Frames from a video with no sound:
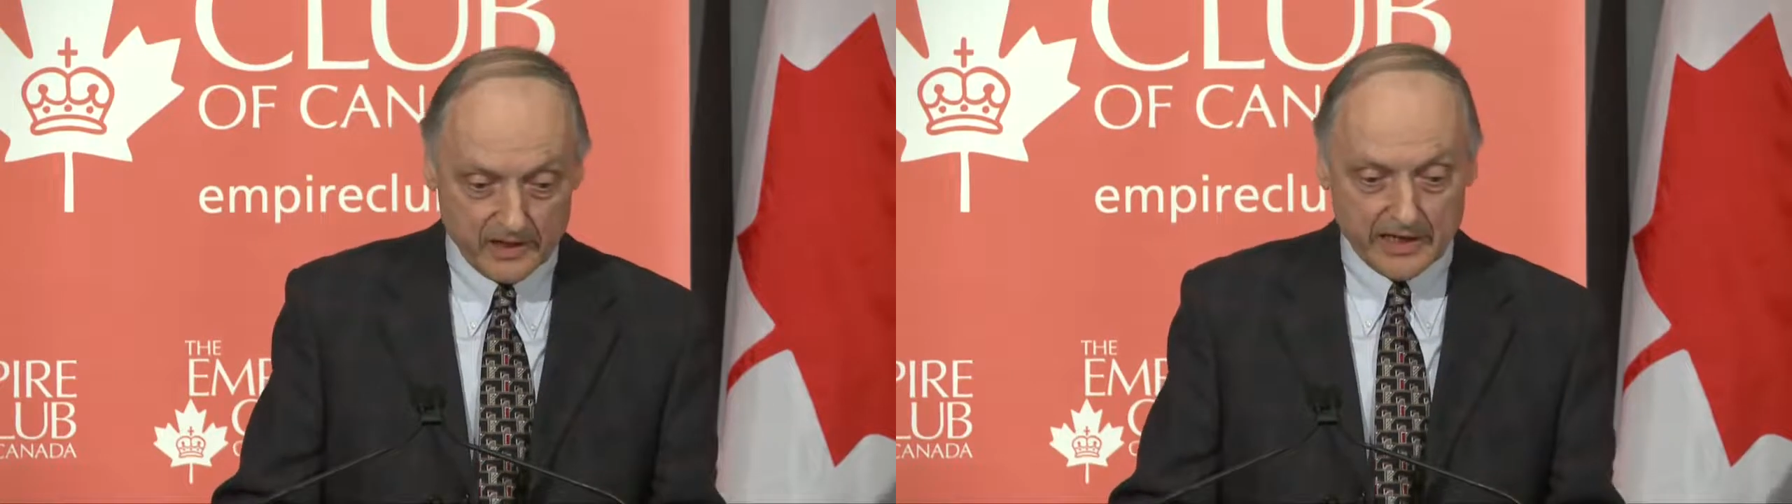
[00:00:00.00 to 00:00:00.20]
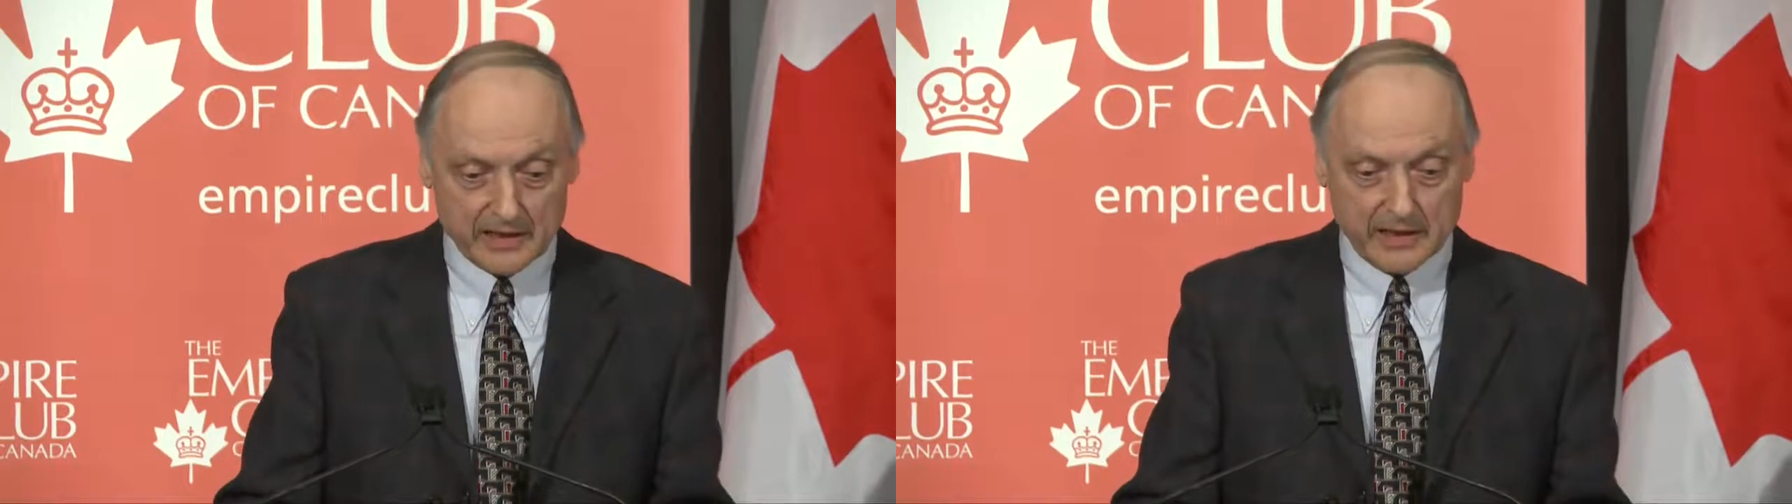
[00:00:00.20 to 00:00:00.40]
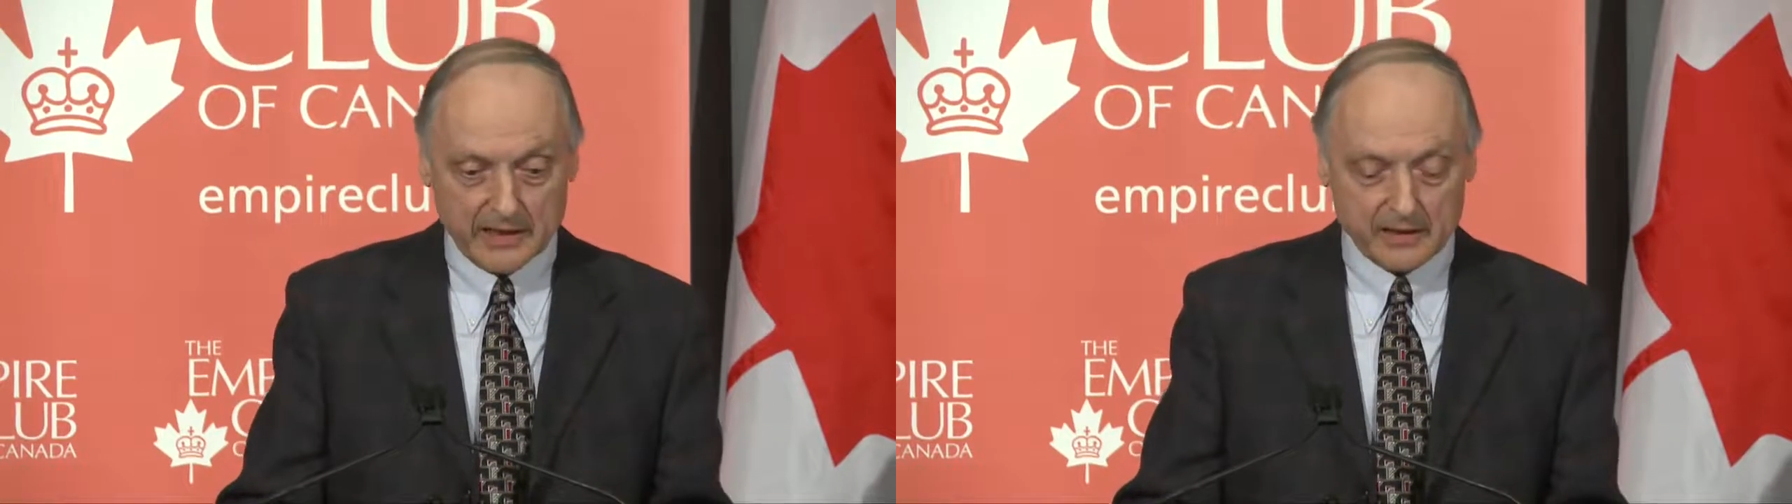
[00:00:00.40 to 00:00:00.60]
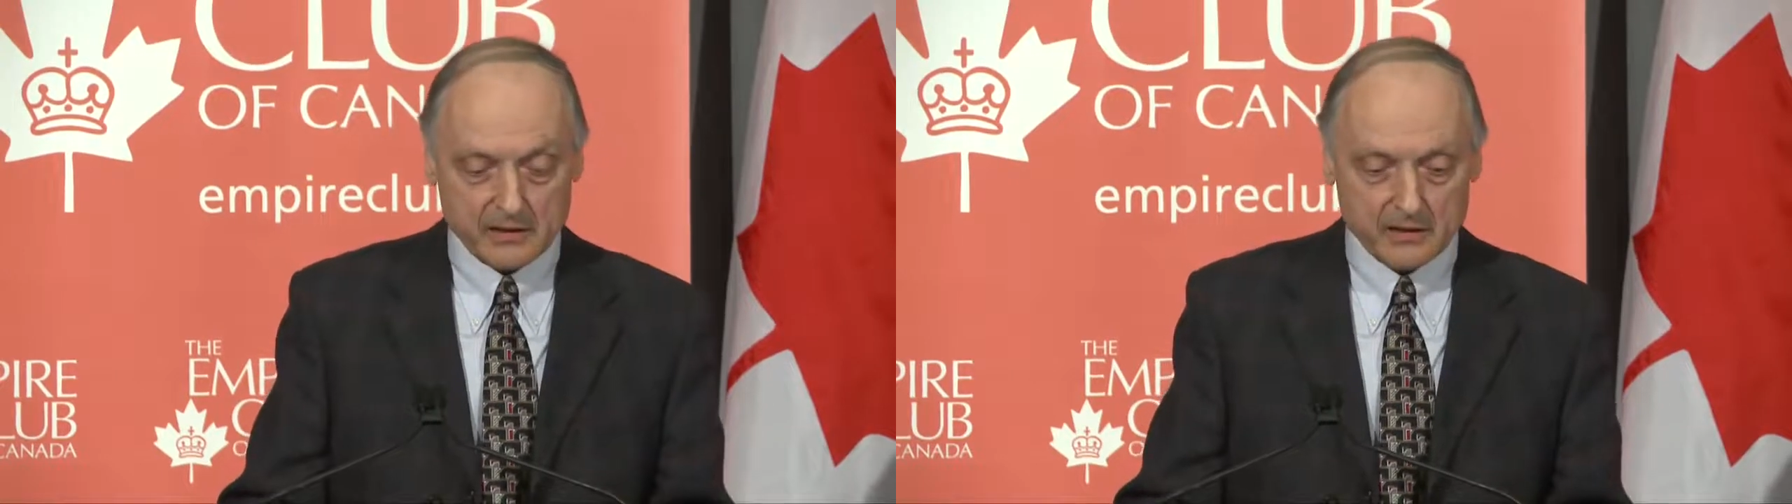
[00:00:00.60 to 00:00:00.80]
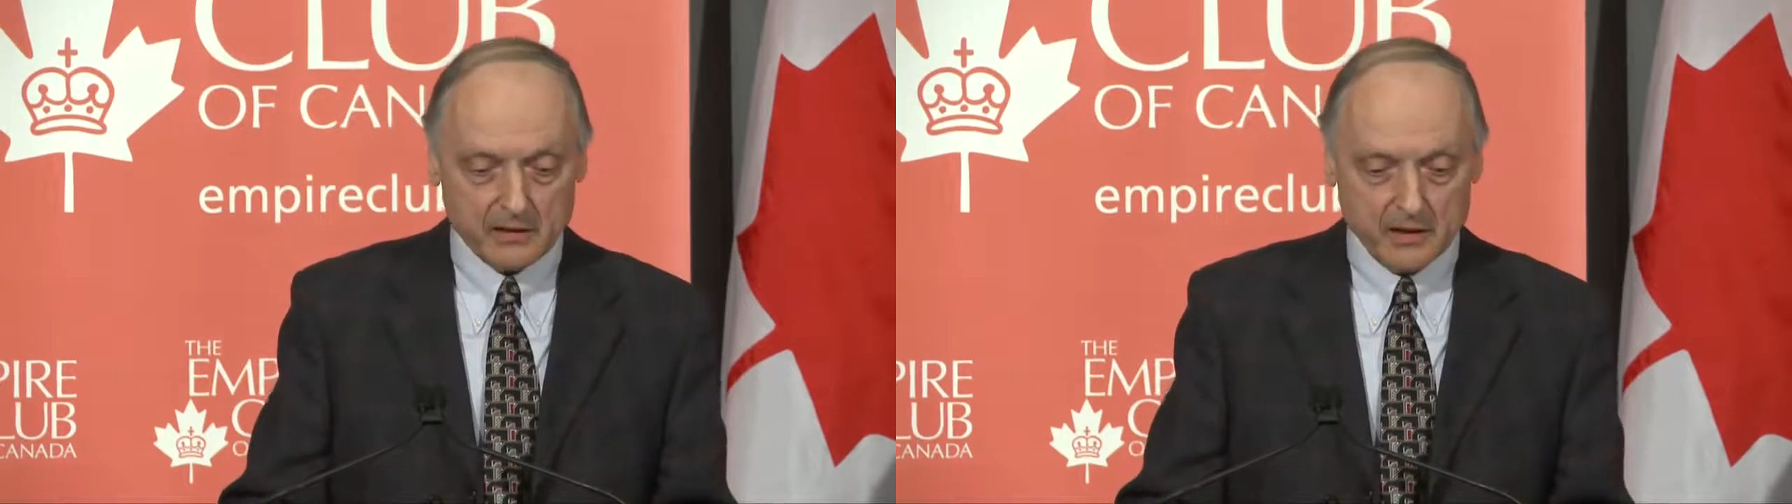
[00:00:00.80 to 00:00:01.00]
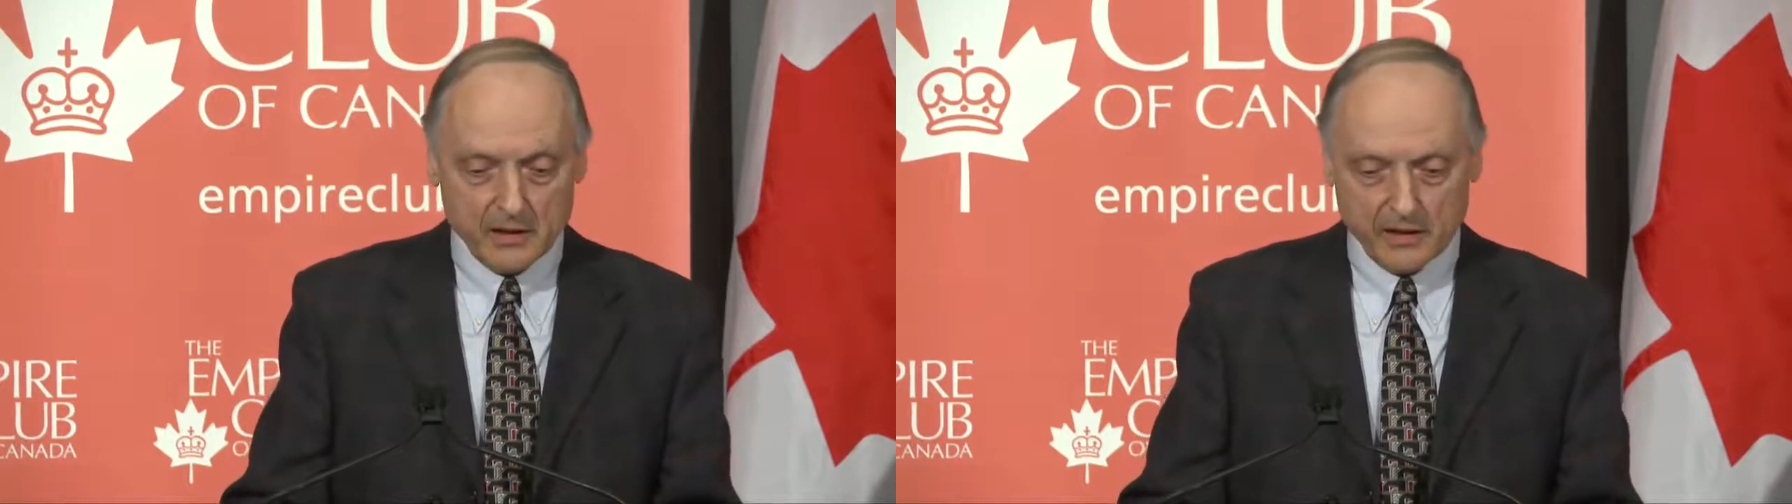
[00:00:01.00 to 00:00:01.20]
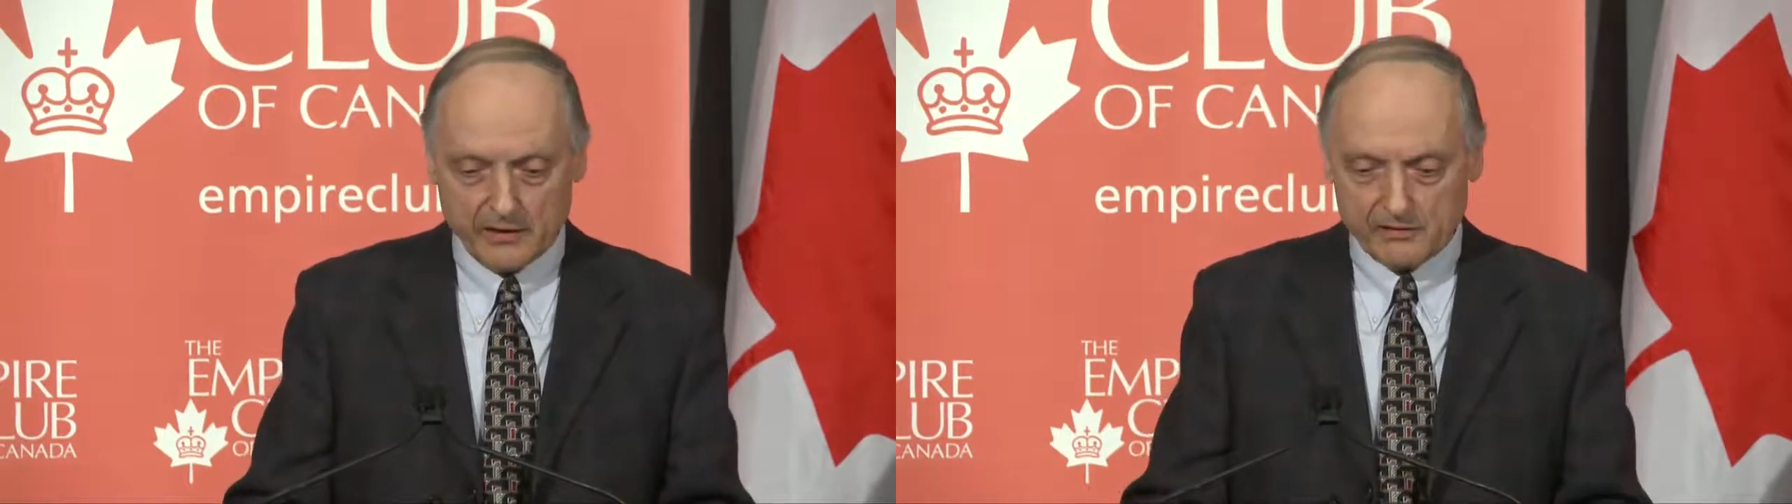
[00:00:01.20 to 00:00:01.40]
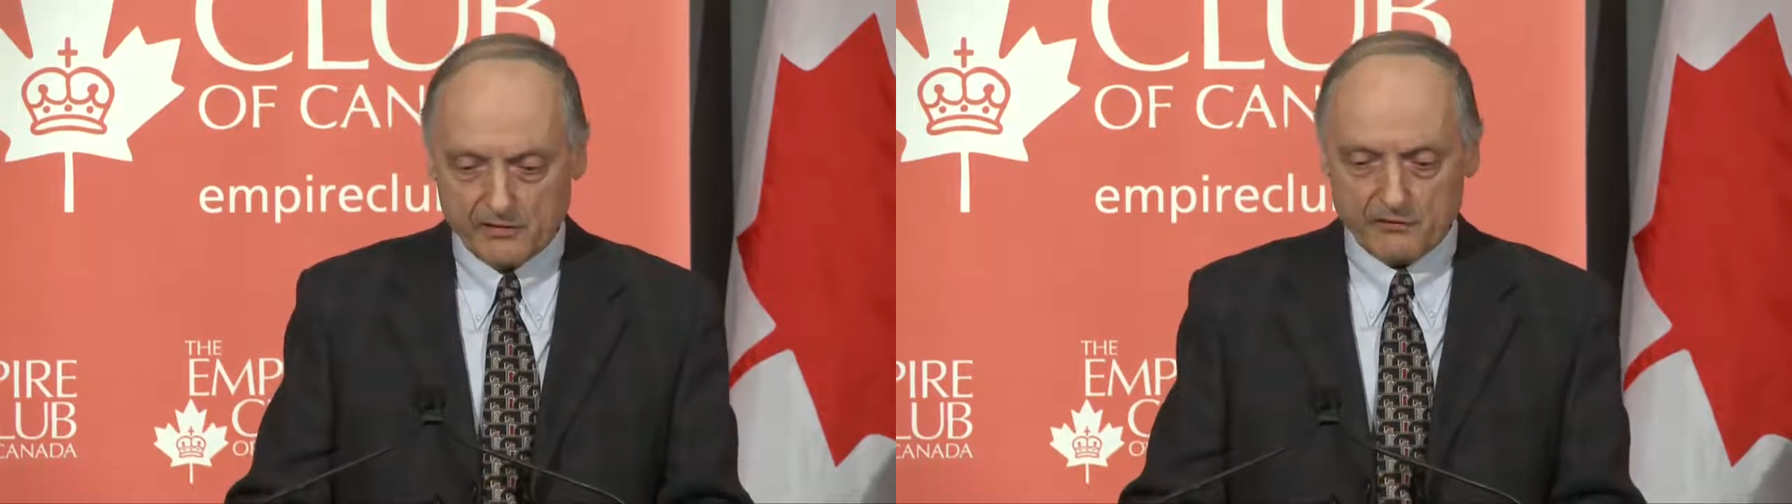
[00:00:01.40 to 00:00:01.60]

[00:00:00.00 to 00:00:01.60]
gate length. This